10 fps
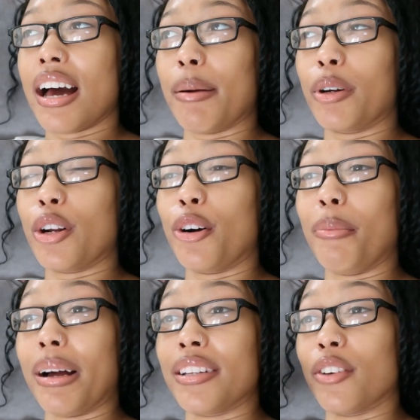I'm gonna
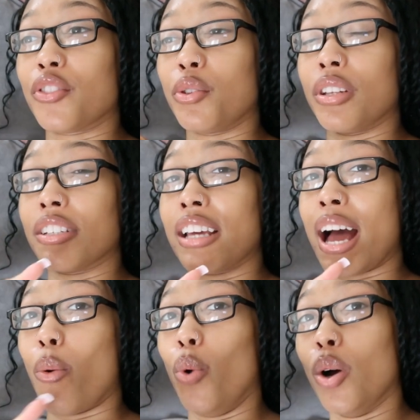hold myself to this, that
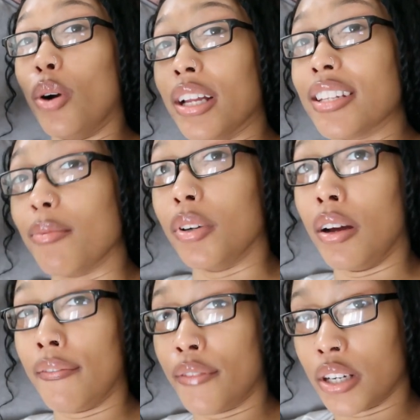I will get some
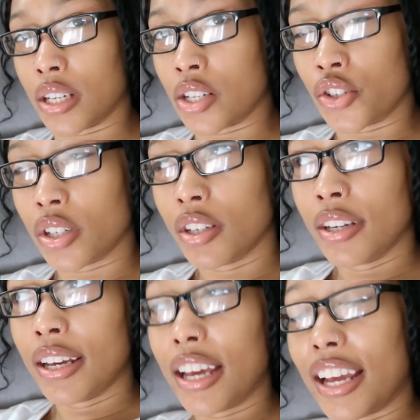good footage
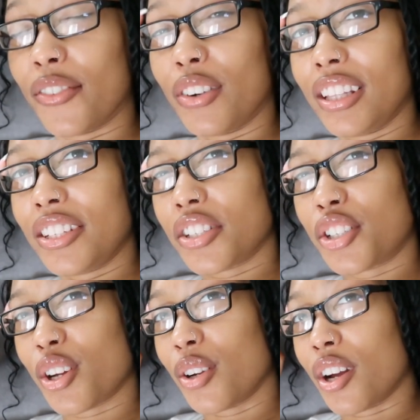and really just
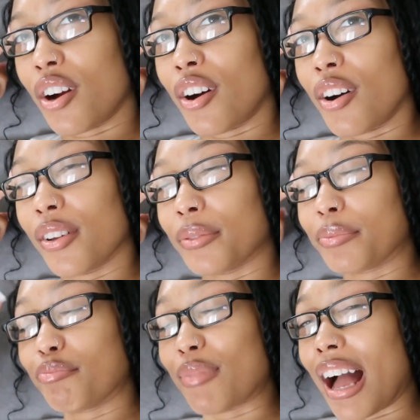show y'all
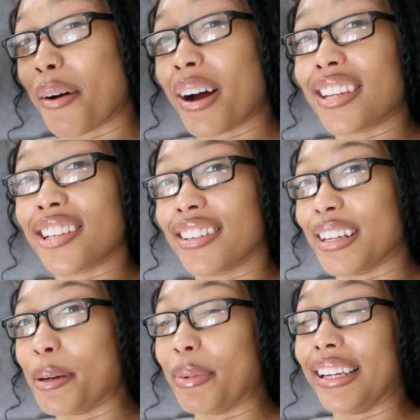how I turn
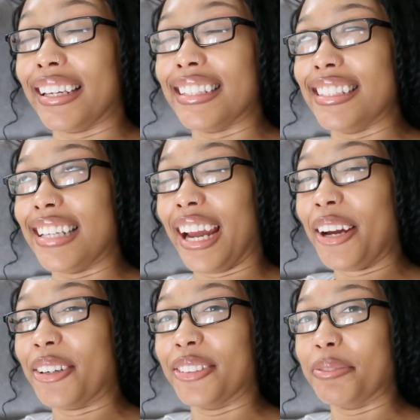up and get
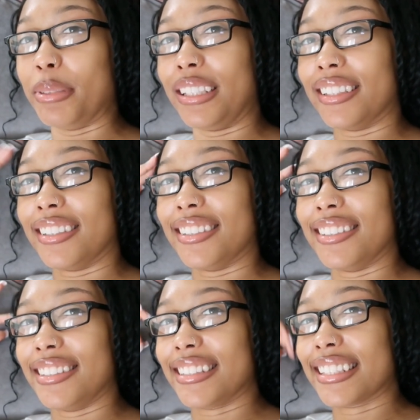down,
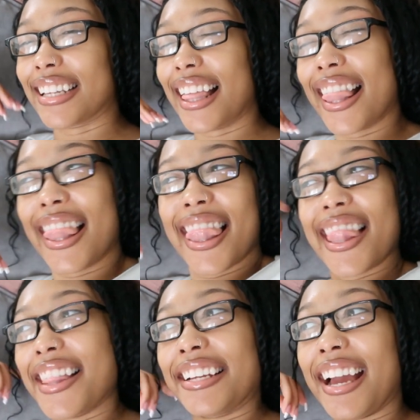because
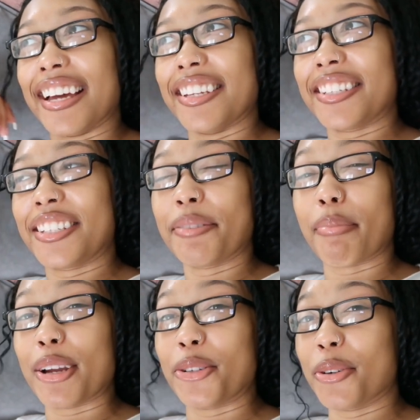yes,
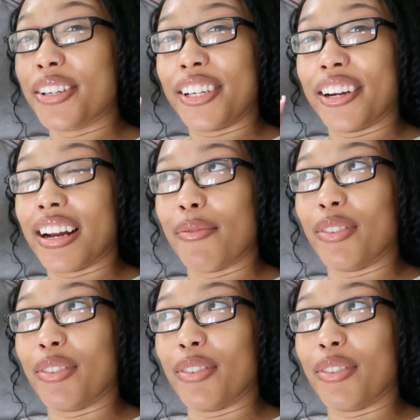my Jordan year, and